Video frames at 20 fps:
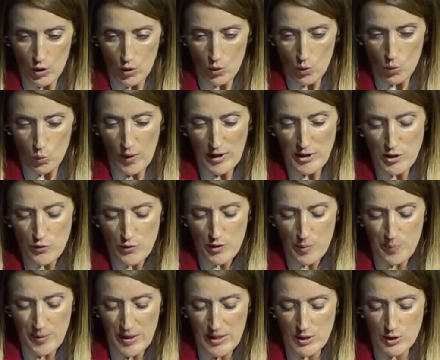When
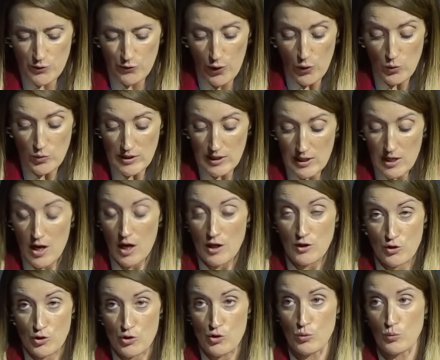Europeans voted
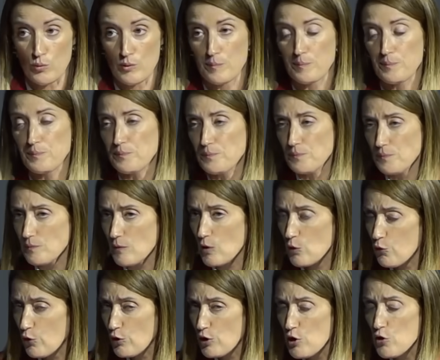last June
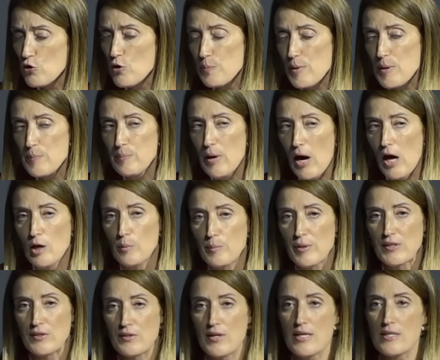for the European
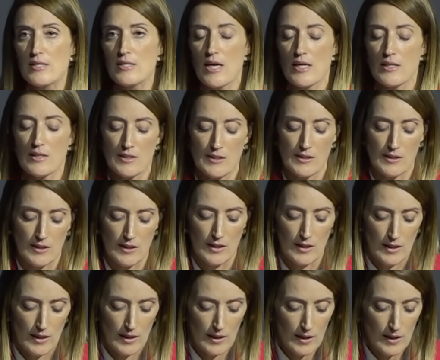Parliament, they sent
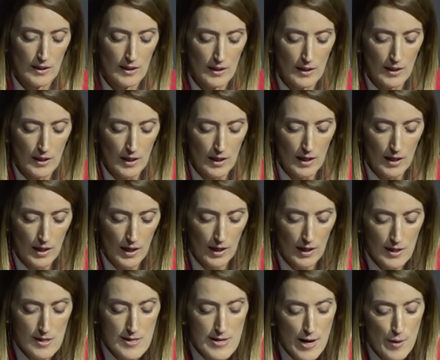a
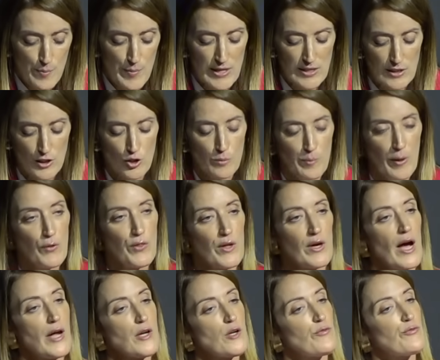clear message about the
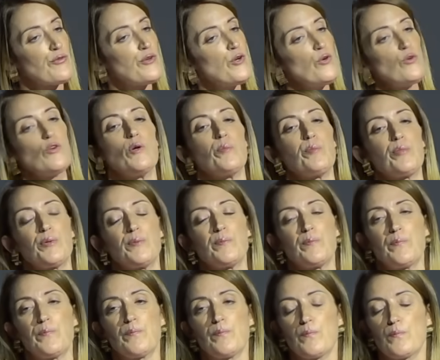kind of Europe
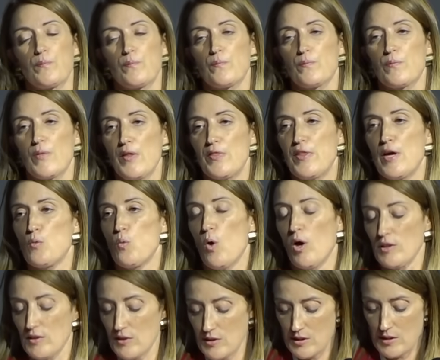that they
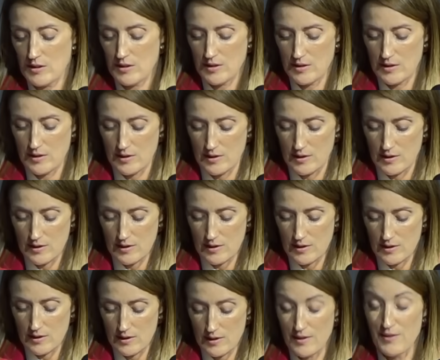want.
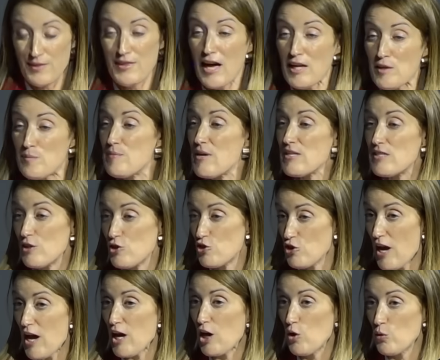That message
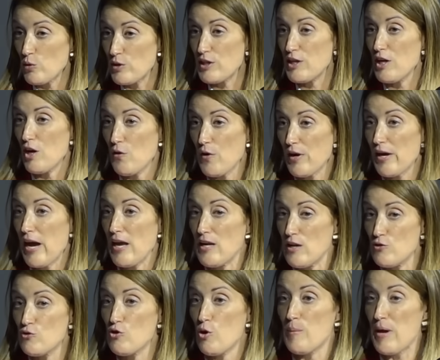echoed here again
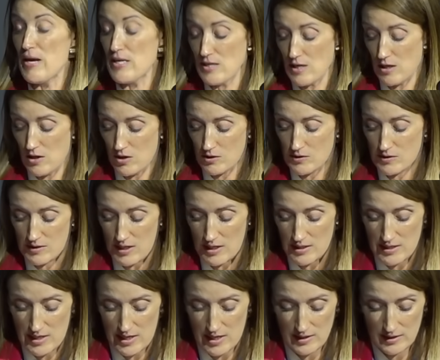in Romania last
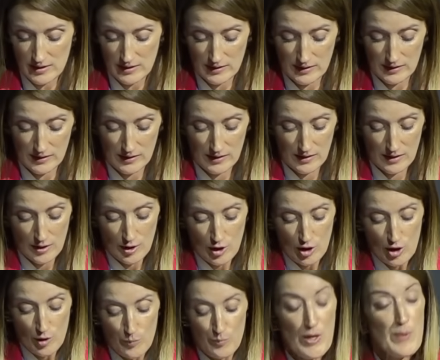Sunday.
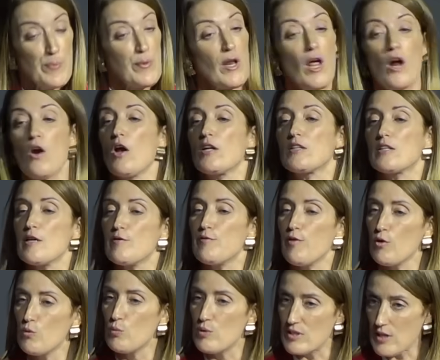People are asking
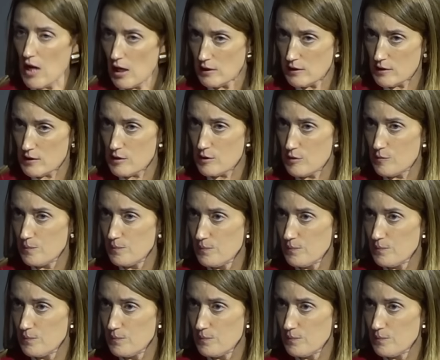for results.